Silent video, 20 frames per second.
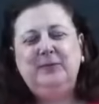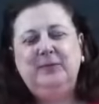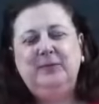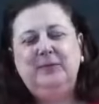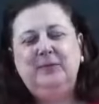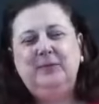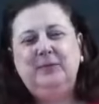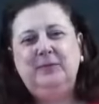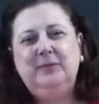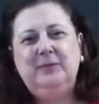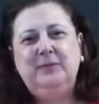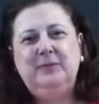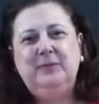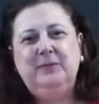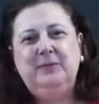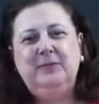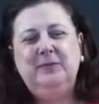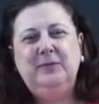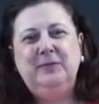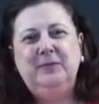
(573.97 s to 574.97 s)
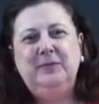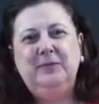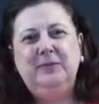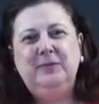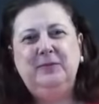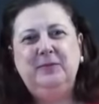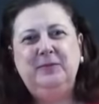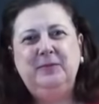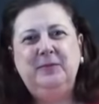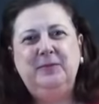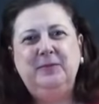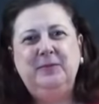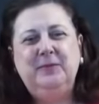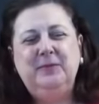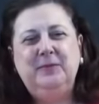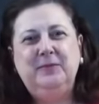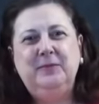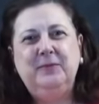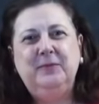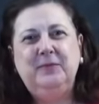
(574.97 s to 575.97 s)

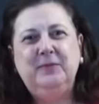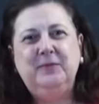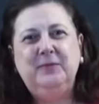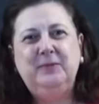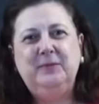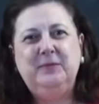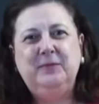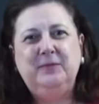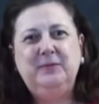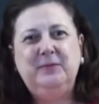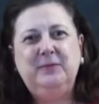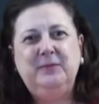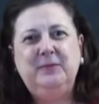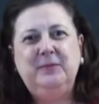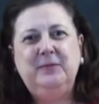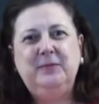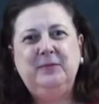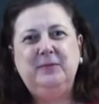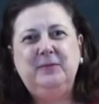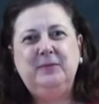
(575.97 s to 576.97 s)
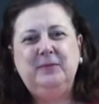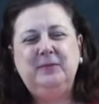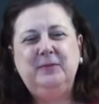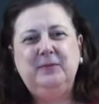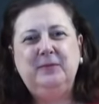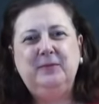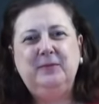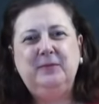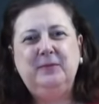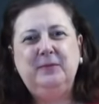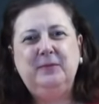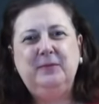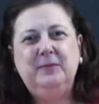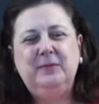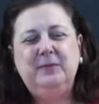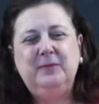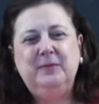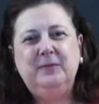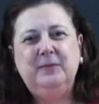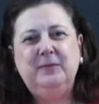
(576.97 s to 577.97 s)

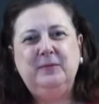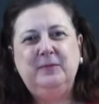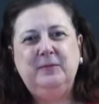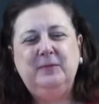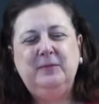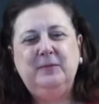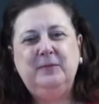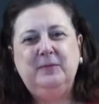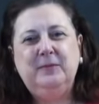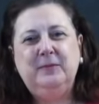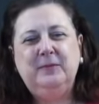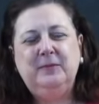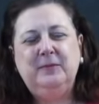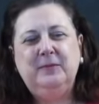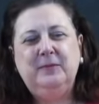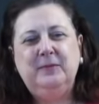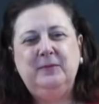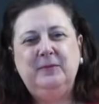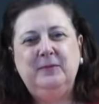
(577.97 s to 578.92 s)
(silent)